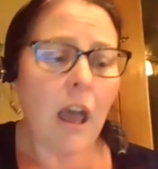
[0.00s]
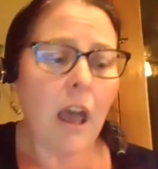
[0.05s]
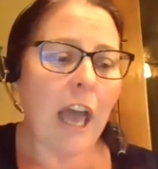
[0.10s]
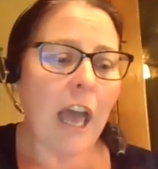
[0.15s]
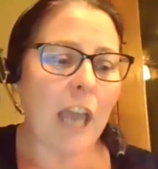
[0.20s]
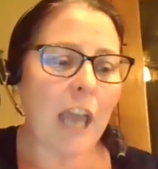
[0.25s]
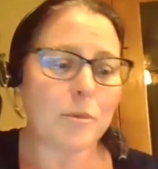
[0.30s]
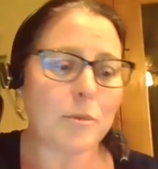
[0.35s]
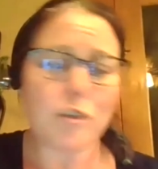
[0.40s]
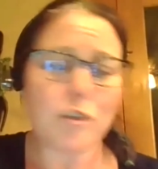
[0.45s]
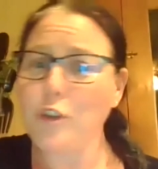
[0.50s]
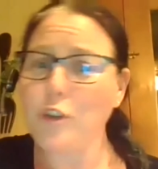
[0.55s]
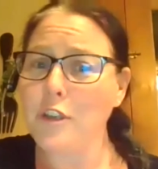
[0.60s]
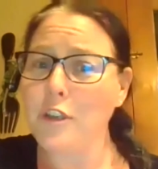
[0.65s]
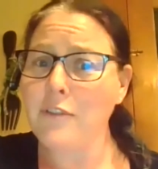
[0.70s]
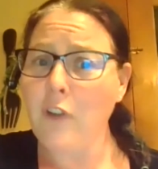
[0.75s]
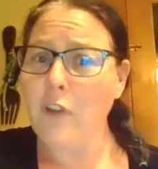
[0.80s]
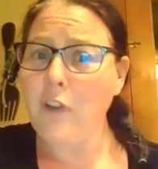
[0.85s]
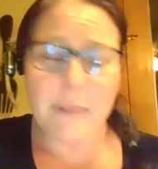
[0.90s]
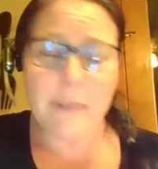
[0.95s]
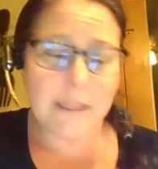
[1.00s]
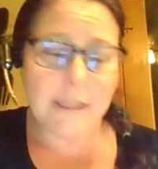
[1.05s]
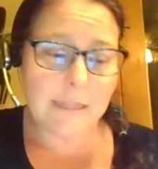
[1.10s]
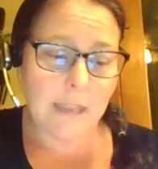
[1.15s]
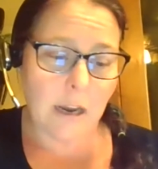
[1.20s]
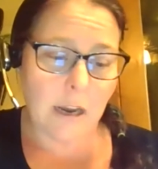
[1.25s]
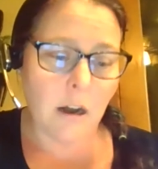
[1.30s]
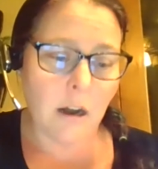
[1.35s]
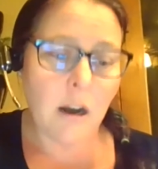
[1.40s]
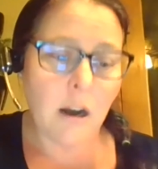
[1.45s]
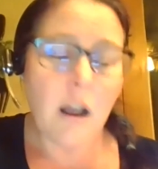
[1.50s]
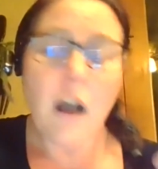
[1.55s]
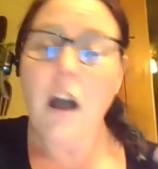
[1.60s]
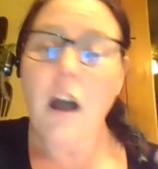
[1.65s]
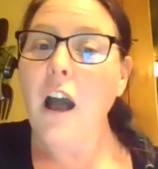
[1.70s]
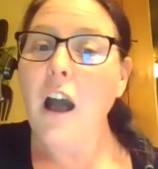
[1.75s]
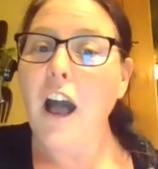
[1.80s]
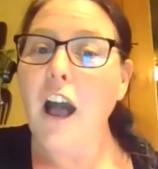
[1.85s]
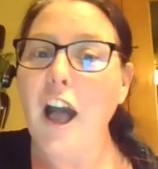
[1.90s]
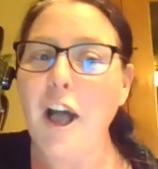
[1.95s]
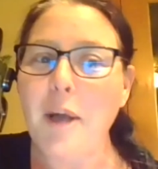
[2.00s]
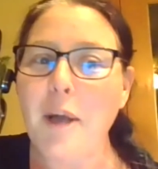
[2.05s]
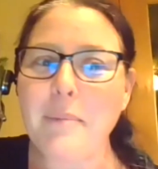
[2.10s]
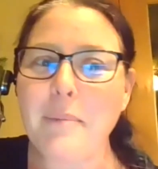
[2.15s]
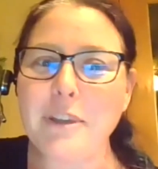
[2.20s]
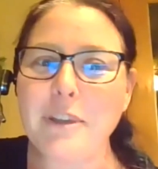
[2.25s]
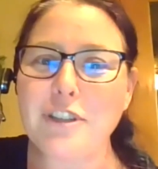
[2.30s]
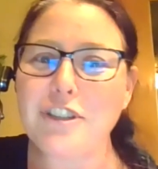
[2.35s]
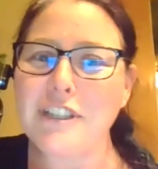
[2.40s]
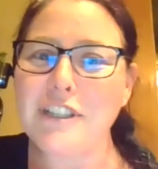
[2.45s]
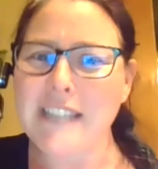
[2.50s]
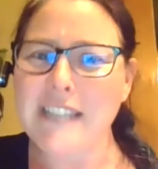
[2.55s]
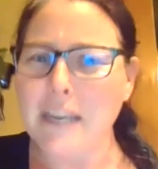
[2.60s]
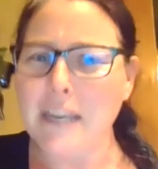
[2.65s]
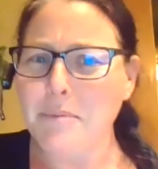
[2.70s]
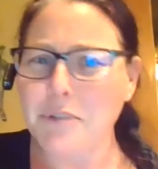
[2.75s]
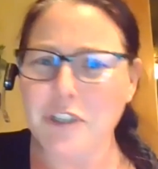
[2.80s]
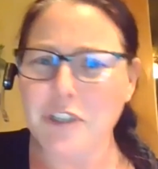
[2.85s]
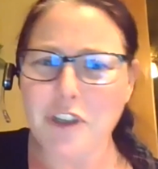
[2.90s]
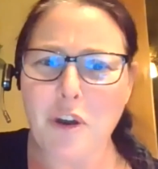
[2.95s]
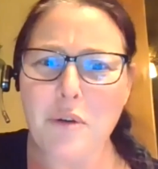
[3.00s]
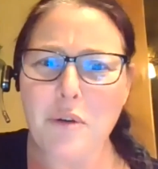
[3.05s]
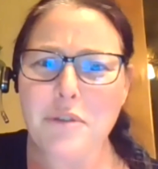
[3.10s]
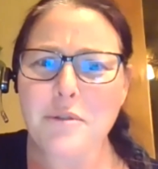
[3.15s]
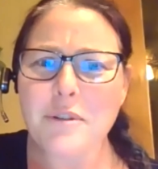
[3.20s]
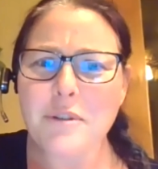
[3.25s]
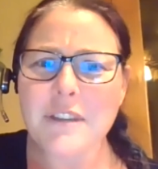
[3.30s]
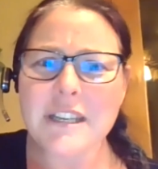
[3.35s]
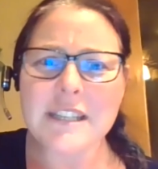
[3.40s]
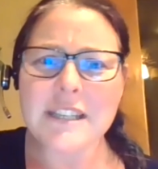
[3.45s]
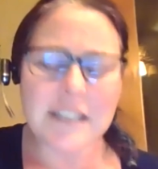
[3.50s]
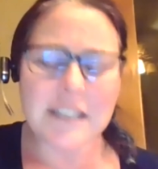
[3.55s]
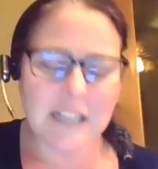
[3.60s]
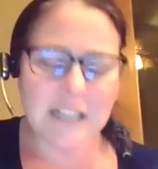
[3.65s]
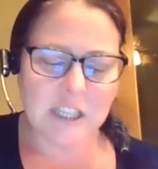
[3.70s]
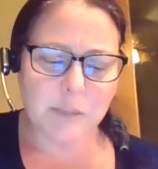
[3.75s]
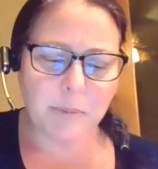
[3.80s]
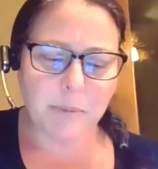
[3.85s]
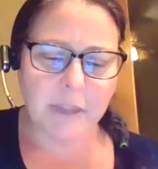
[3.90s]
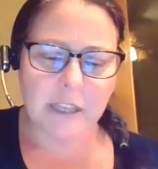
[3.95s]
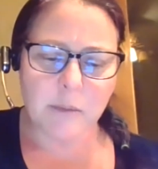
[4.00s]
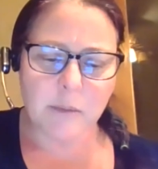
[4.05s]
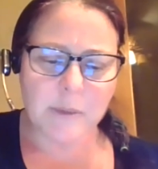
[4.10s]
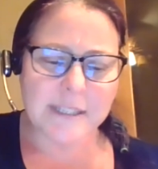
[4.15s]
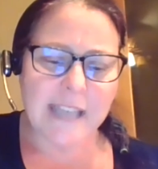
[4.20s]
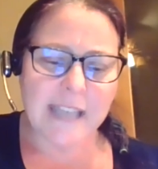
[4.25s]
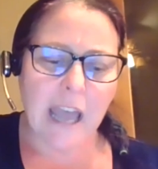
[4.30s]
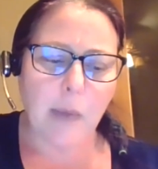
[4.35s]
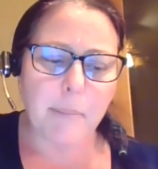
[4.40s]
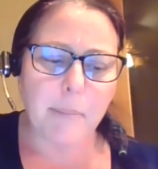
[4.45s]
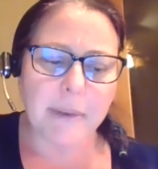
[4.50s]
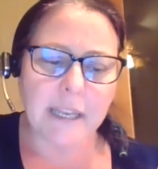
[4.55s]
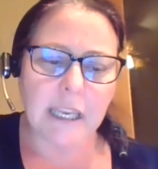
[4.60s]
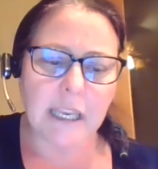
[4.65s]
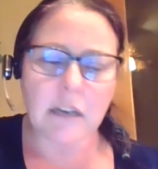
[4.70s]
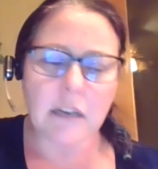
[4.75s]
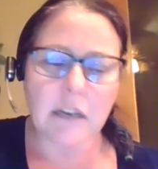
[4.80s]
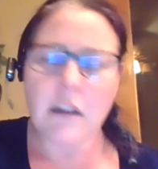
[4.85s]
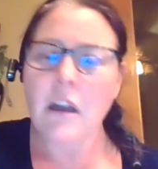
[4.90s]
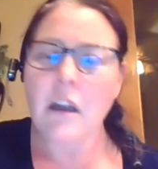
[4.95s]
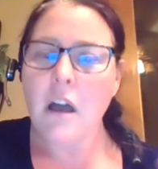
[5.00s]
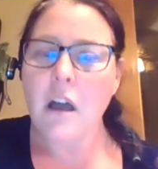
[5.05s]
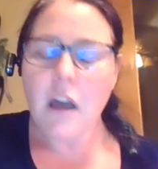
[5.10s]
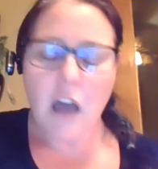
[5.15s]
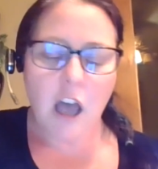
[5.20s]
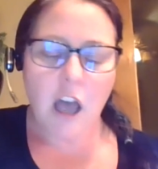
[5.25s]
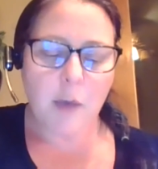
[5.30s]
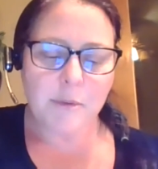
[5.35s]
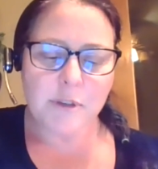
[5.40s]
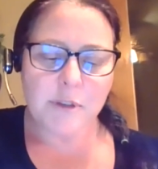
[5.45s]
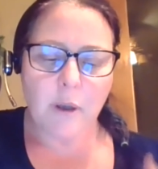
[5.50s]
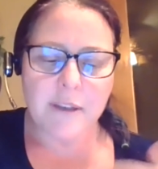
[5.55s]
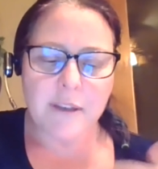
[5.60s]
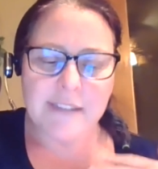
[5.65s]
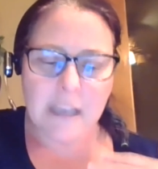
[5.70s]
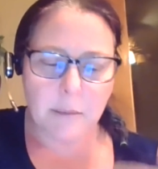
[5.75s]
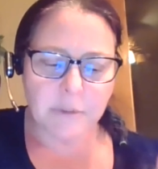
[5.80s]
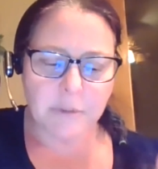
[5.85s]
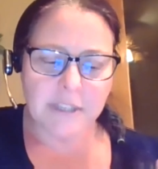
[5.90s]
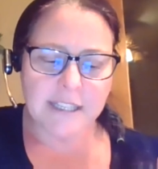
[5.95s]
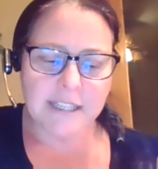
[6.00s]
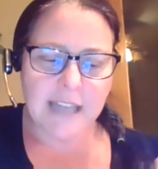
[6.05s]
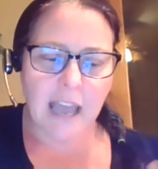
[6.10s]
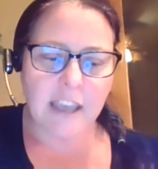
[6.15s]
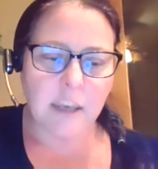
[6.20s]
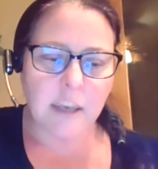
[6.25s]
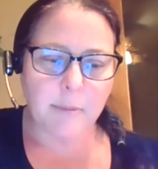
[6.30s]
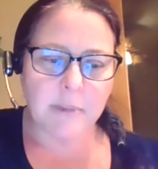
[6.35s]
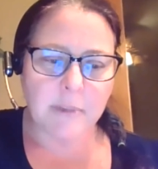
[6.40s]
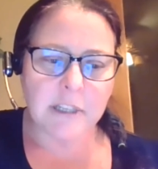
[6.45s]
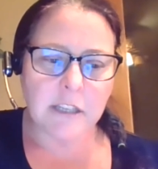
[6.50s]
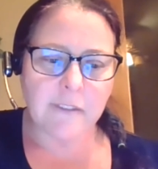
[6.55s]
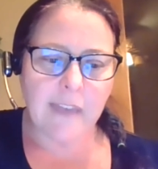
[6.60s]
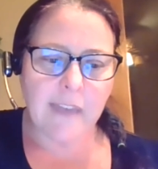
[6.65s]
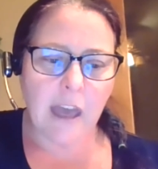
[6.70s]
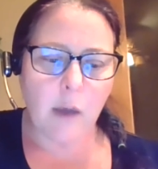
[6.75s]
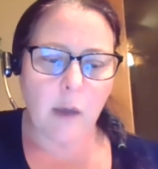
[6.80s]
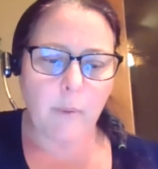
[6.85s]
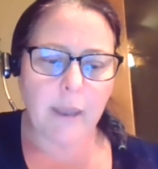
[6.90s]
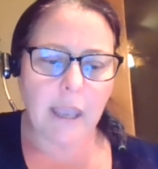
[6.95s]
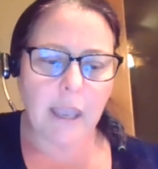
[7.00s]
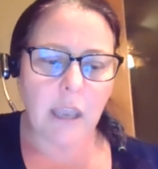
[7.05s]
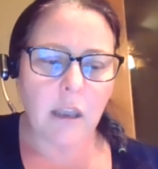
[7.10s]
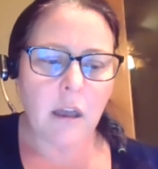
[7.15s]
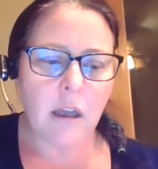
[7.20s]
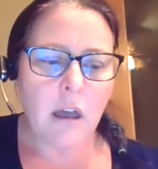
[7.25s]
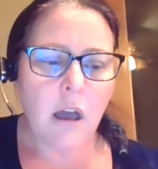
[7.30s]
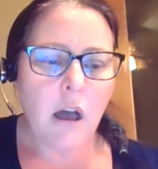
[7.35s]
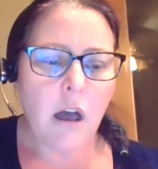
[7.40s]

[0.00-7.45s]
I'm sure you've all been there. But she's able to go through this and explain what's happening. So I was able to document it that way.